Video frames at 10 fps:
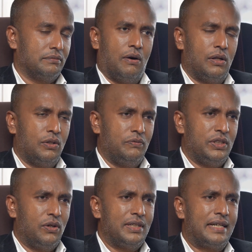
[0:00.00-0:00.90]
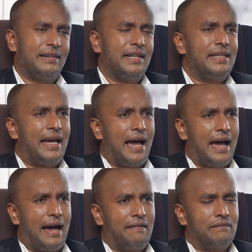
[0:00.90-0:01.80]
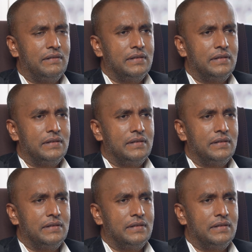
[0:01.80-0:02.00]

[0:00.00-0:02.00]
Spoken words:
Although we don't really have